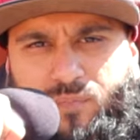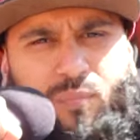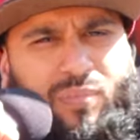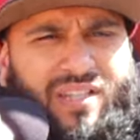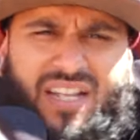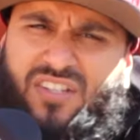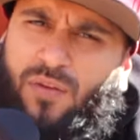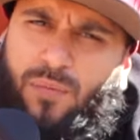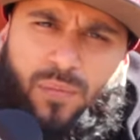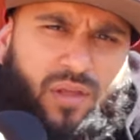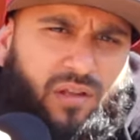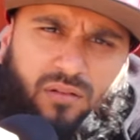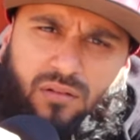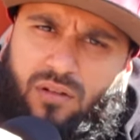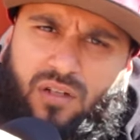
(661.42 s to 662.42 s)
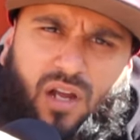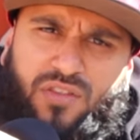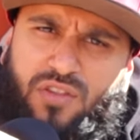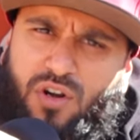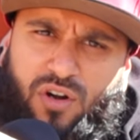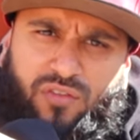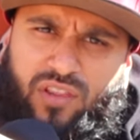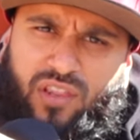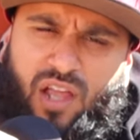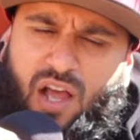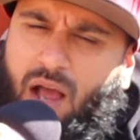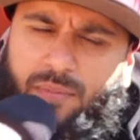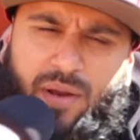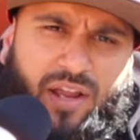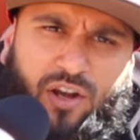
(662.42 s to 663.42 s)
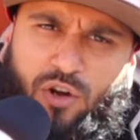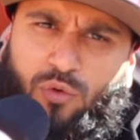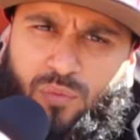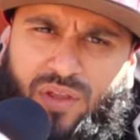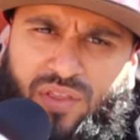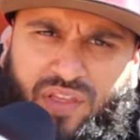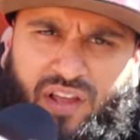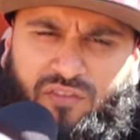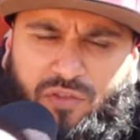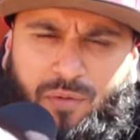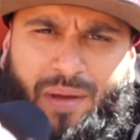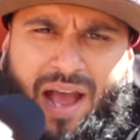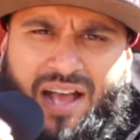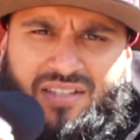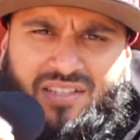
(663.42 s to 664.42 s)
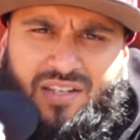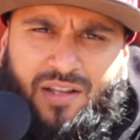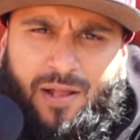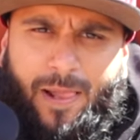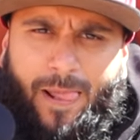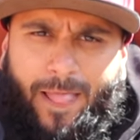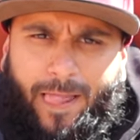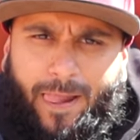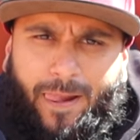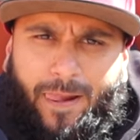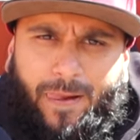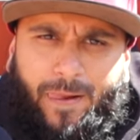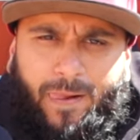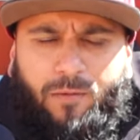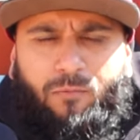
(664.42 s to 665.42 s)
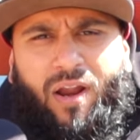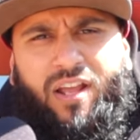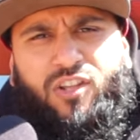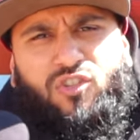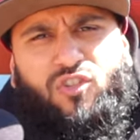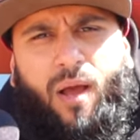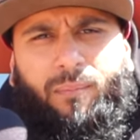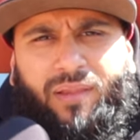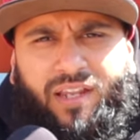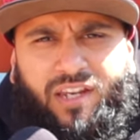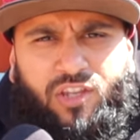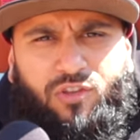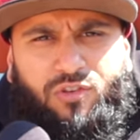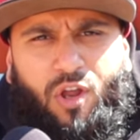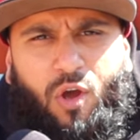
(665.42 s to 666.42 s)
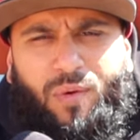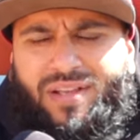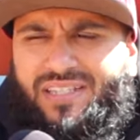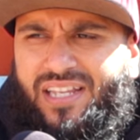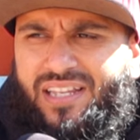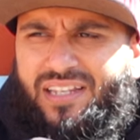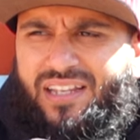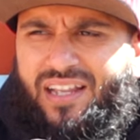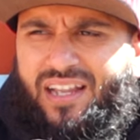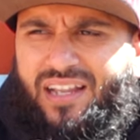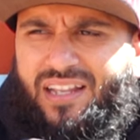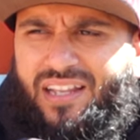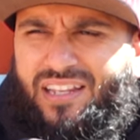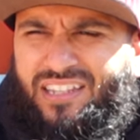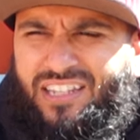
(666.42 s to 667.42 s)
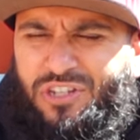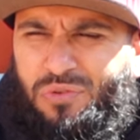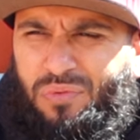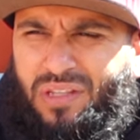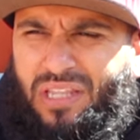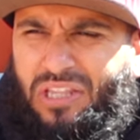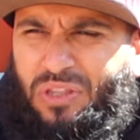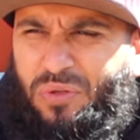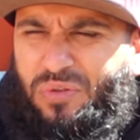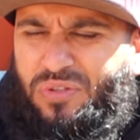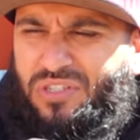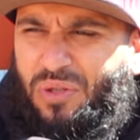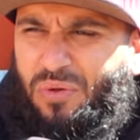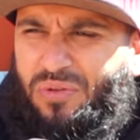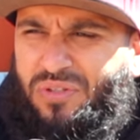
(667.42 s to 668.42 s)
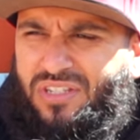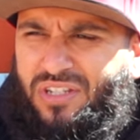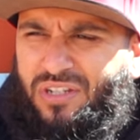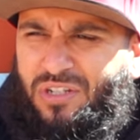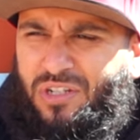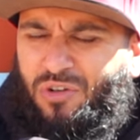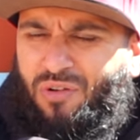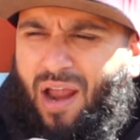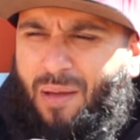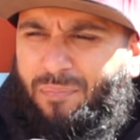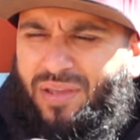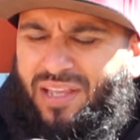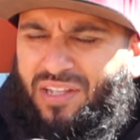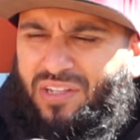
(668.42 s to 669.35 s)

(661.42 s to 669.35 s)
But that's from the Qadr of Allah. I'm not here to rethink of the past. Right? So I'm letting you know, did you really lose those crappy